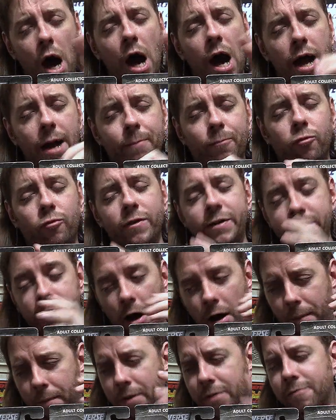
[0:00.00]
I
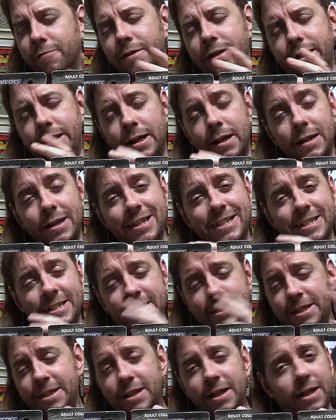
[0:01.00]
predominantly
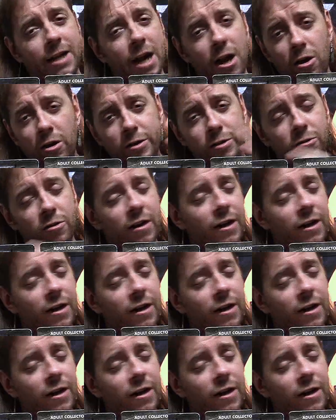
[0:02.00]
see the character.